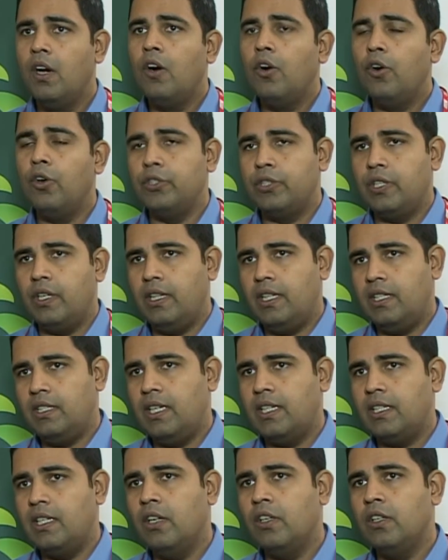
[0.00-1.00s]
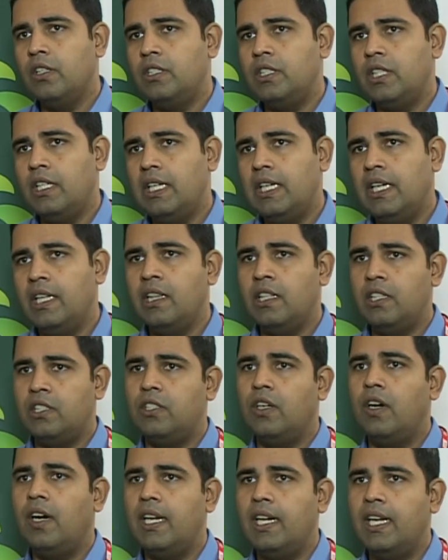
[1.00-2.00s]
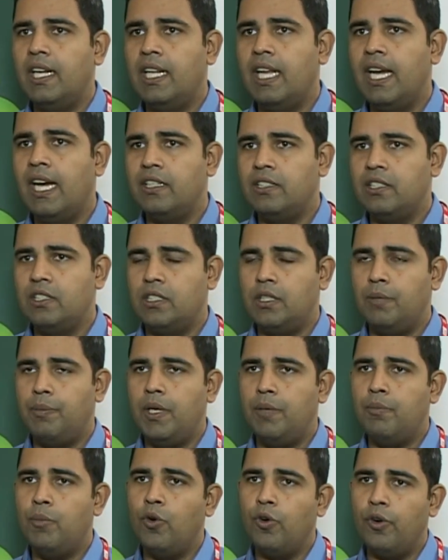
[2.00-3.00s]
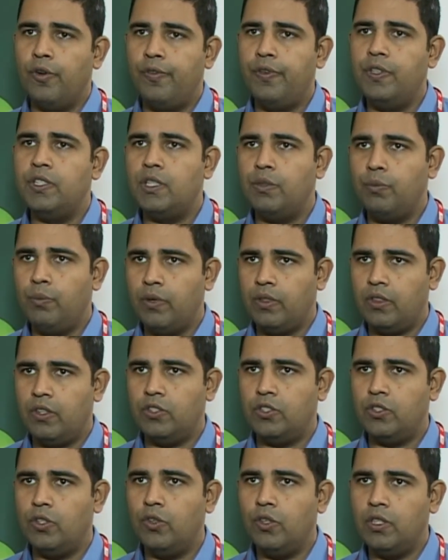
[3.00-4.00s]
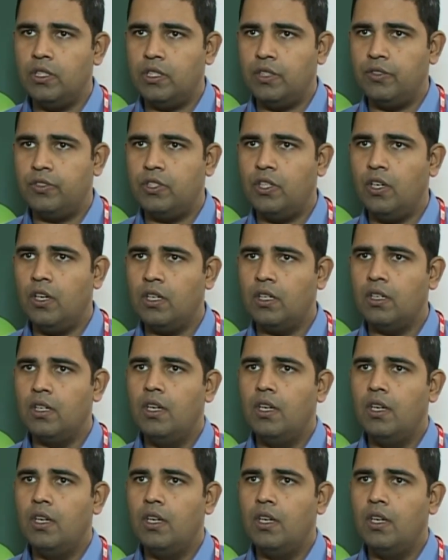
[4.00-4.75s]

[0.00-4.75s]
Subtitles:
Also, the technology in the site allows us to be more efficient with the storage of stock.